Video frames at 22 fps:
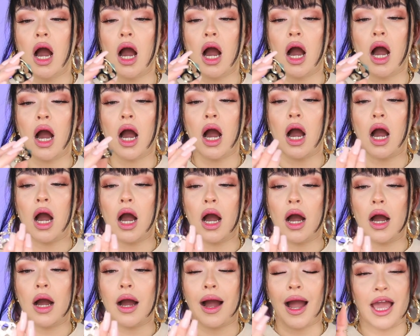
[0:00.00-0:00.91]

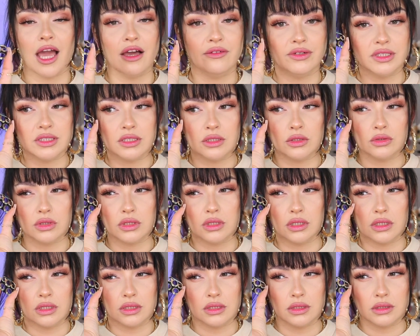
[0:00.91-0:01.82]
I haven't used
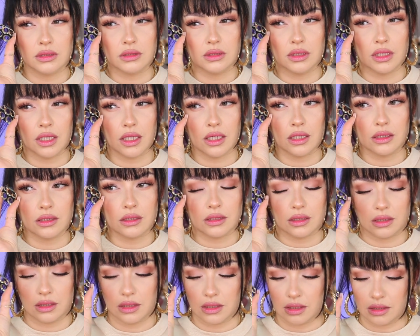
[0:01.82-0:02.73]
this yet
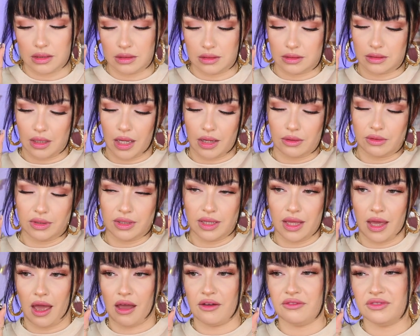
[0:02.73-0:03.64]
because I
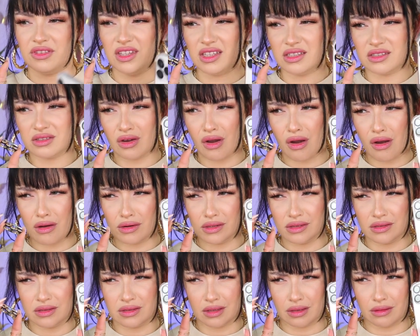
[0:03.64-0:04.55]
already have this
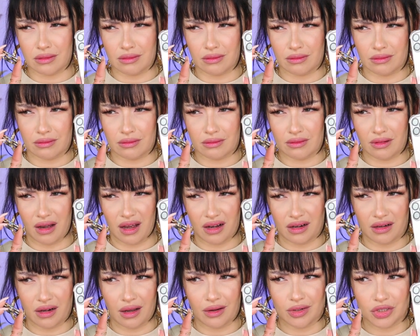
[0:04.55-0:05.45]
on, so I
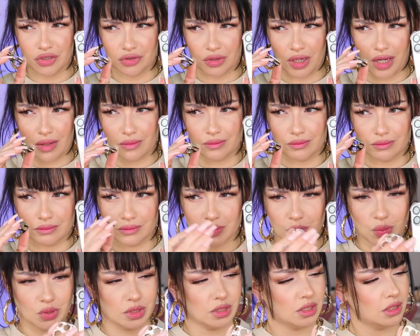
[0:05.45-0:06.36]
don't know, should I
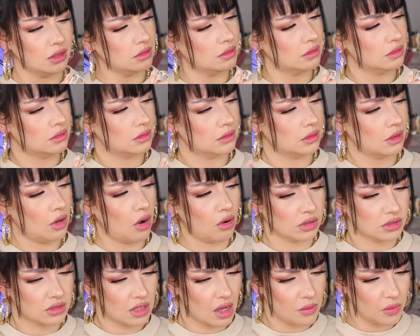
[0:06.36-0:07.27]
put this
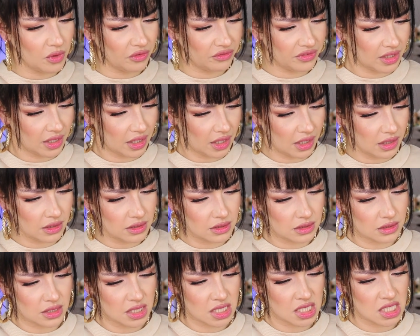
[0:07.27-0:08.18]
on top of
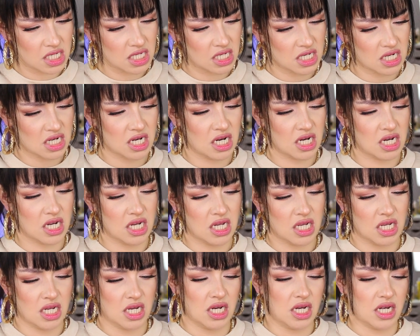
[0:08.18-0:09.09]
this?
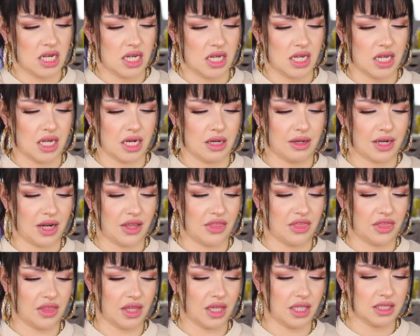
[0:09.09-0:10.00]
No, I
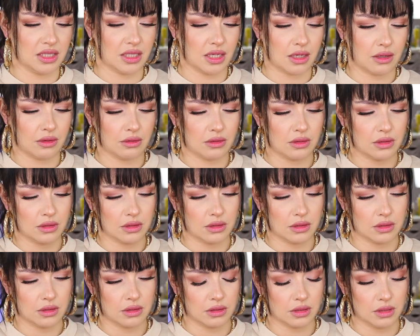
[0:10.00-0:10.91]
don't think so.
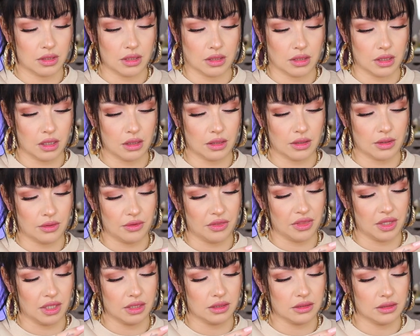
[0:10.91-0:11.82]
No, I
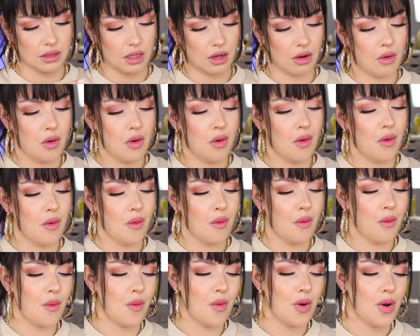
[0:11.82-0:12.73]
don't think so.
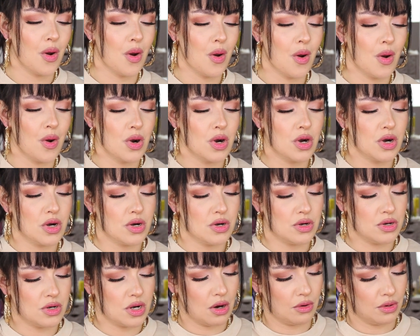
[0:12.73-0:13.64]

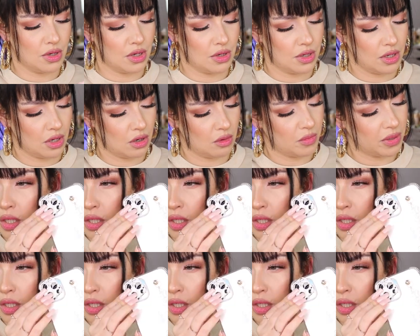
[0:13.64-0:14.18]
No,